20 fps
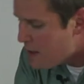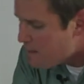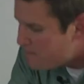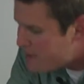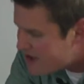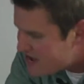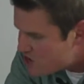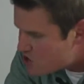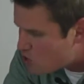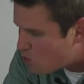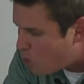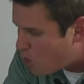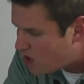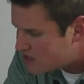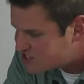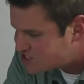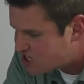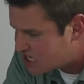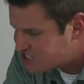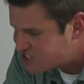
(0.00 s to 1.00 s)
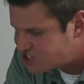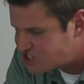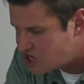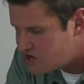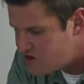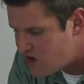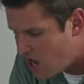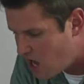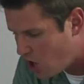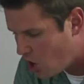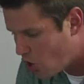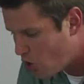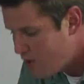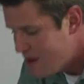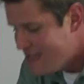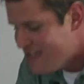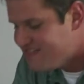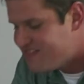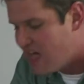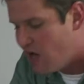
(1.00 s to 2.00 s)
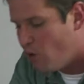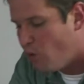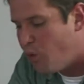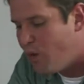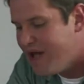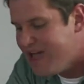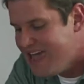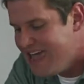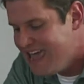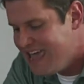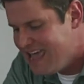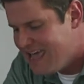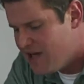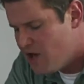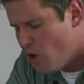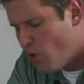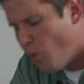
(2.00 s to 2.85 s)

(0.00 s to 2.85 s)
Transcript: Peter wants us to know that we,